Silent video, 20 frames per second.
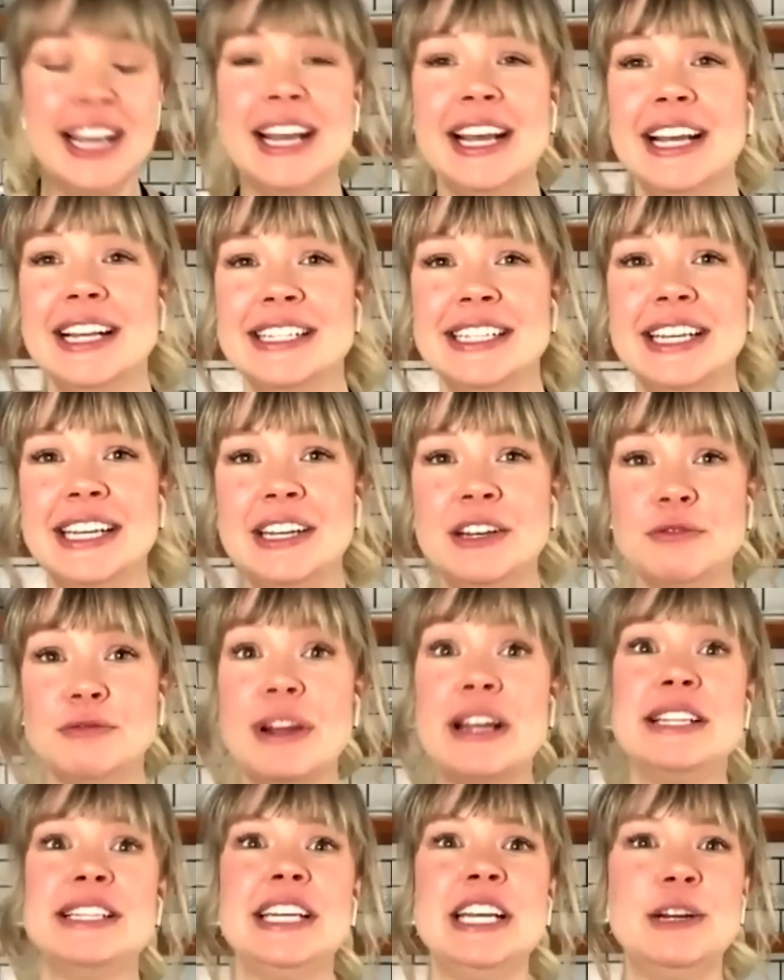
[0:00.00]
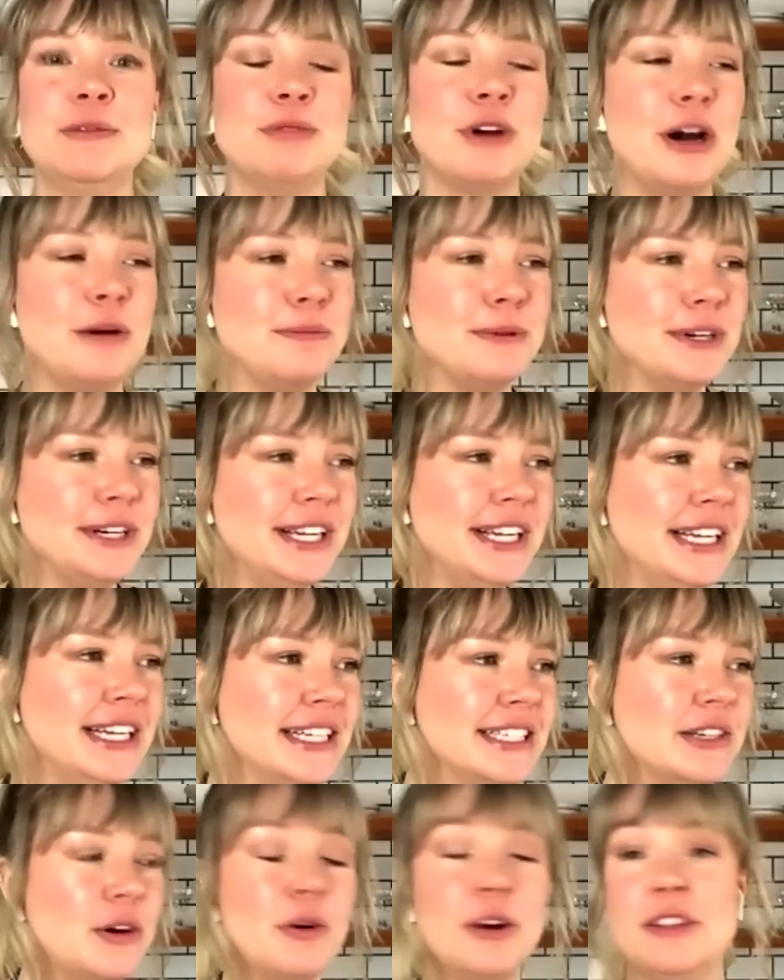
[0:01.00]
Is it raising
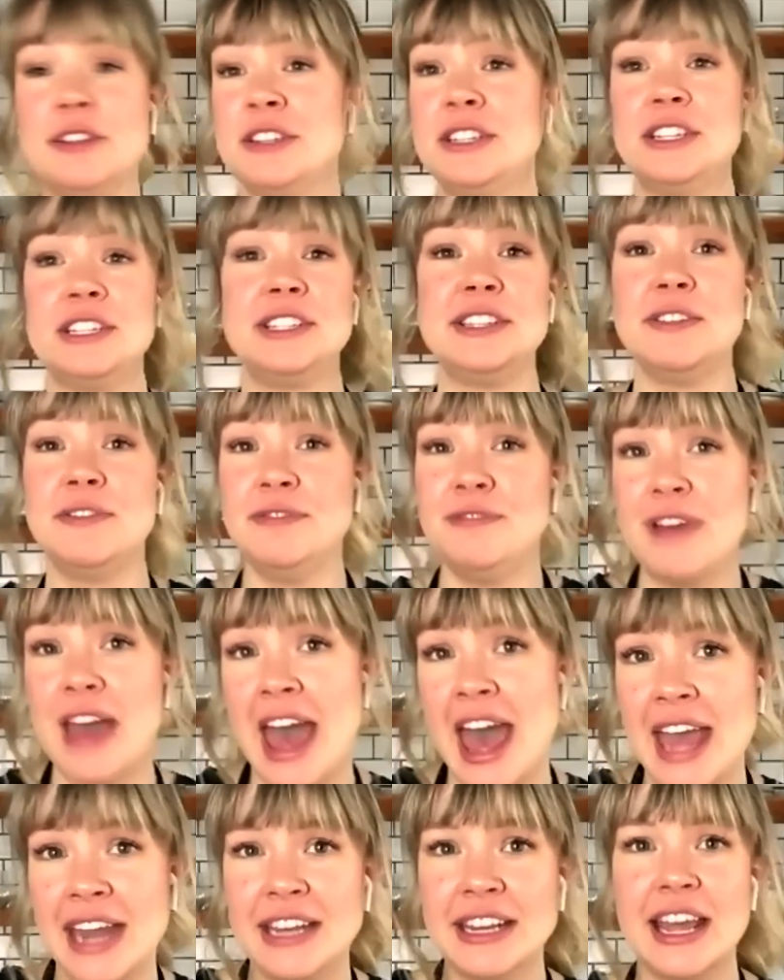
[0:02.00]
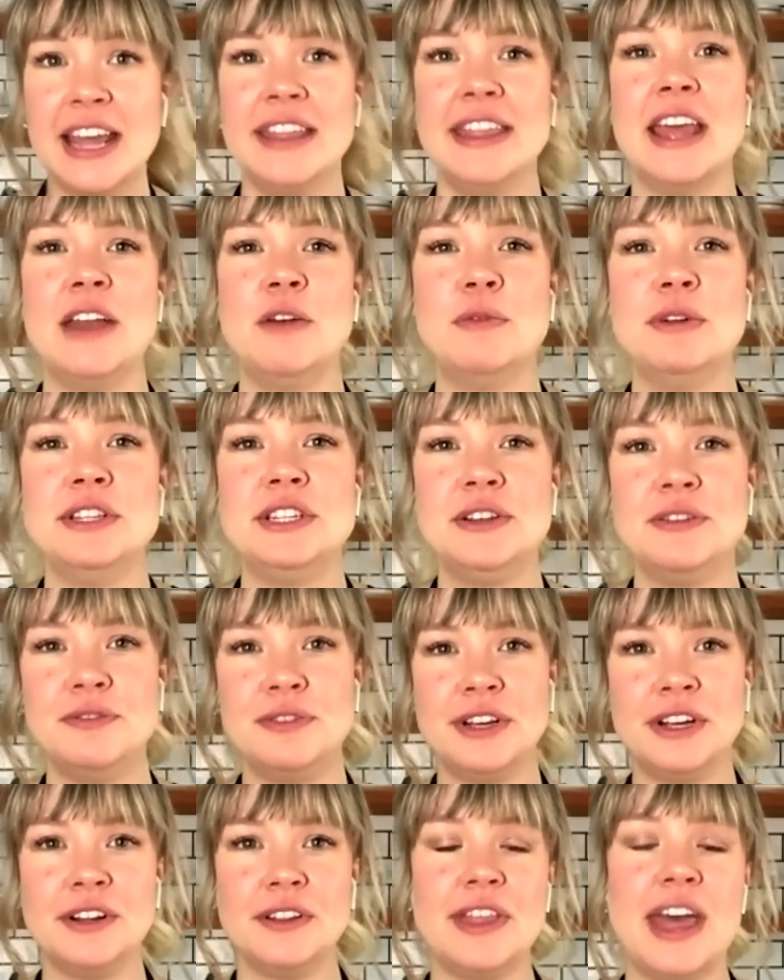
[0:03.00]
properties? Or is it just the fat? And then once you
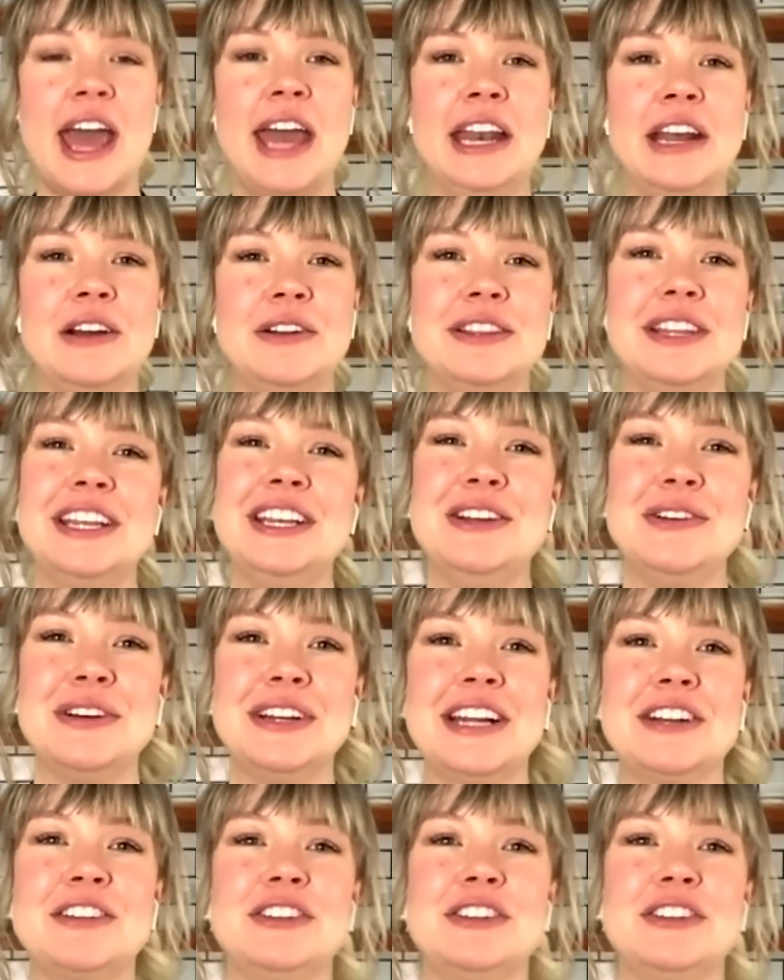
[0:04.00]
figure that out, then you can